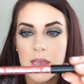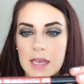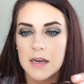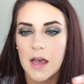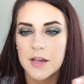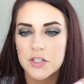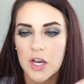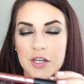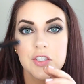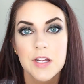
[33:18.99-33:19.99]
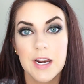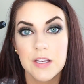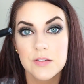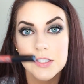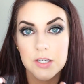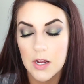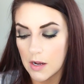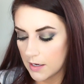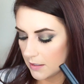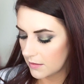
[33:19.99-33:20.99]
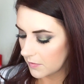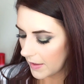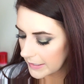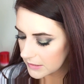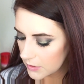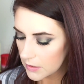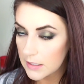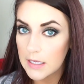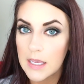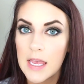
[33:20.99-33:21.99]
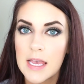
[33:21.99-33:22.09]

and Hush Hush that I used on the last look,